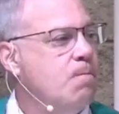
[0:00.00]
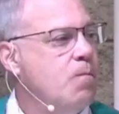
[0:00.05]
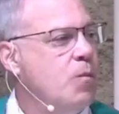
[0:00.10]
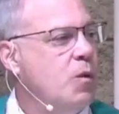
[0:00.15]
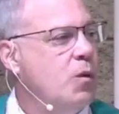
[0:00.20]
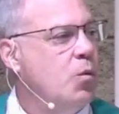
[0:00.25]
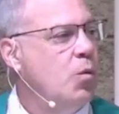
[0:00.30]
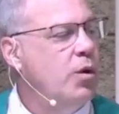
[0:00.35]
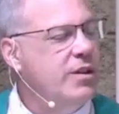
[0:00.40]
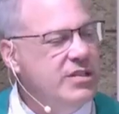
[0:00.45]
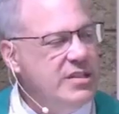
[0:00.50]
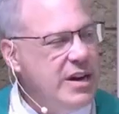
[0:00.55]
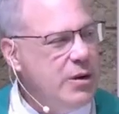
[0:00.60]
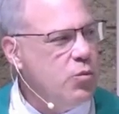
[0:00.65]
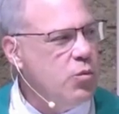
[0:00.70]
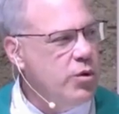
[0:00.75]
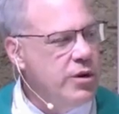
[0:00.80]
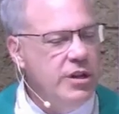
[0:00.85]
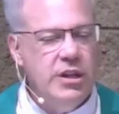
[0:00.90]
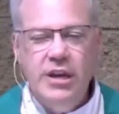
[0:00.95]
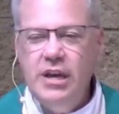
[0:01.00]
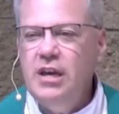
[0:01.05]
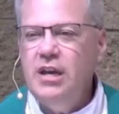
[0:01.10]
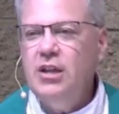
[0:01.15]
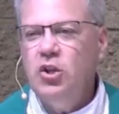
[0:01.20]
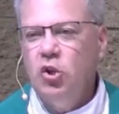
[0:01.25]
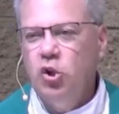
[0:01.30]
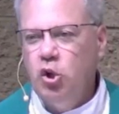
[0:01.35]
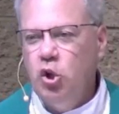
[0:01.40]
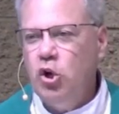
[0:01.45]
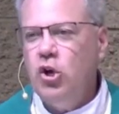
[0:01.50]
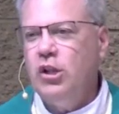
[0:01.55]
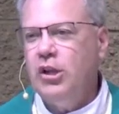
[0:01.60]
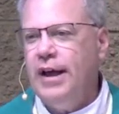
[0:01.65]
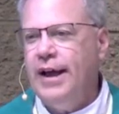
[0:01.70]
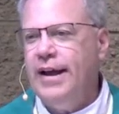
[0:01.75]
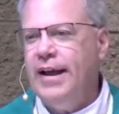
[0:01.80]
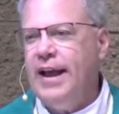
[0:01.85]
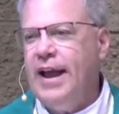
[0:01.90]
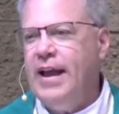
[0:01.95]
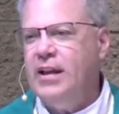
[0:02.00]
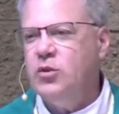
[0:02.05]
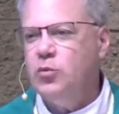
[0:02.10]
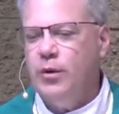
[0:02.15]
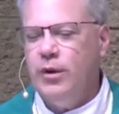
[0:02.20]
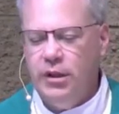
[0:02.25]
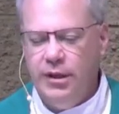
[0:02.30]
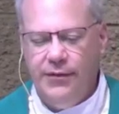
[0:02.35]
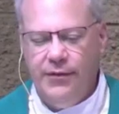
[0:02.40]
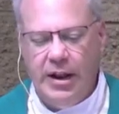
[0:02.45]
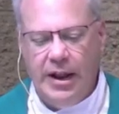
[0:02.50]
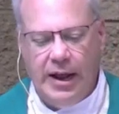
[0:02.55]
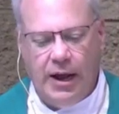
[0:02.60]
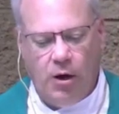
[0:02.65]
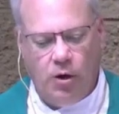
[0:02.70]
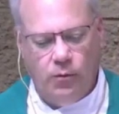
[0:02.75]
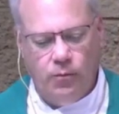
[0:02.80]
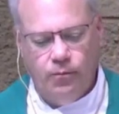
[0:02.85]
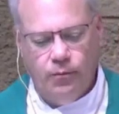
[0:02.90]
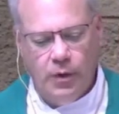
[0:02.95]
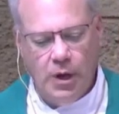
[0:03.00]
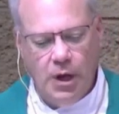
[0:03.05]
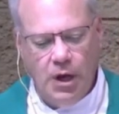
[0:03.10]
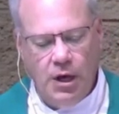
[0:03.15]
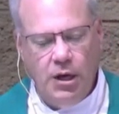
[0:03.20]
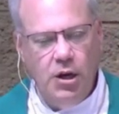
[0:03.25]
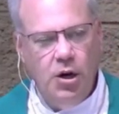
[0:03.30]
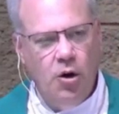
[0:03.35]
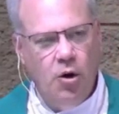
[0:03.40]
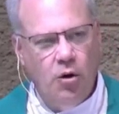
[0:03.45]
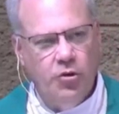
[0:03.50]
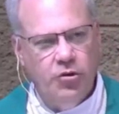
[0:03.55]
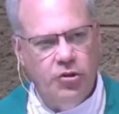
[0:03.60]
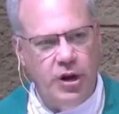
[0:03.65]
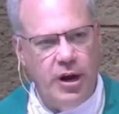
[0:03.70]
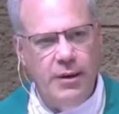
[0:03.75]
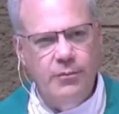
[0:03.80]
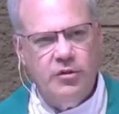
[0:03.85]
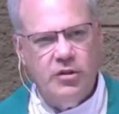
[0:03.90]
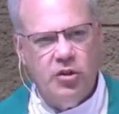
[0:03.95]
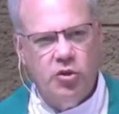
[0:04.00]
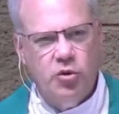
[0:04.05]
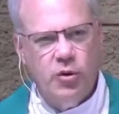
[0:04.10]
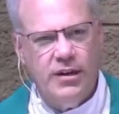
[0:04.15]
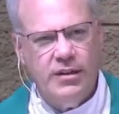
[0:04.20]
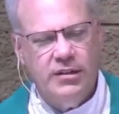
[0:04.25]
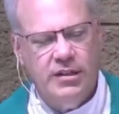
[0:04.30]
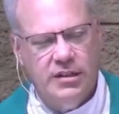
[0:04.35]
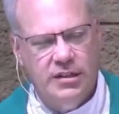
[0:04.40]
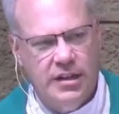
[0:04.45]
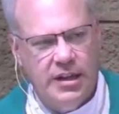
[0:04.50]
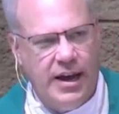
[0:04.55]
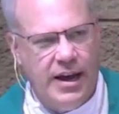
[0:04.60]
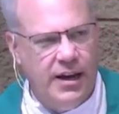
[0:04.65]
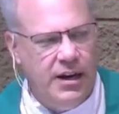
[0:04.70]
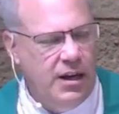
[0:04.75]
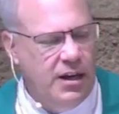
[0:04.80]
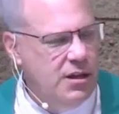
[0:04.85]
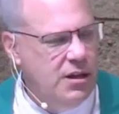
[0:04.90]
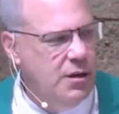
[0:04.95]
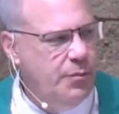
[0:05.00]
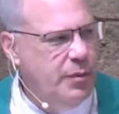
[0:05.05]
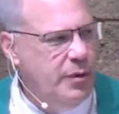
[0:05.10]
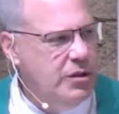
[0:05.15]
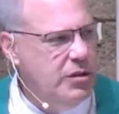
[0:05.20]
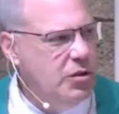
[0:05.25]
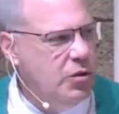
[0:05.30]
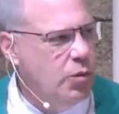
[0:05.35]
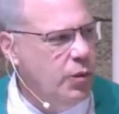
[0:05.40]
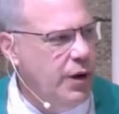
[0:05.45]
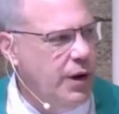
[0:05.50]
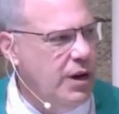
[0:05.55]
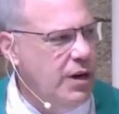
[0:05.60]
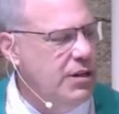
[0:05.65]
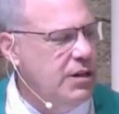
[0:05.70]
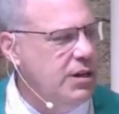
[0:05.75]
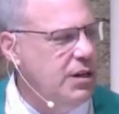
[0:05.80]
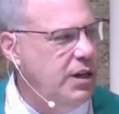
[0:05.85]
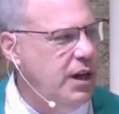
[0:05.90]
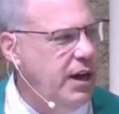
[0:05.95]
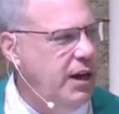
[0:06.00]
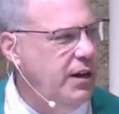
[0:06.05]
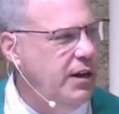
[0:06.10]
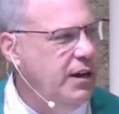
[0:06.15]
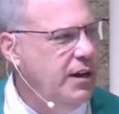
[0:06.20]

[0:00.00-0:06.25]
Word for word: what does it really look like as we live it out? You know, James addresses that in the epistle reading today.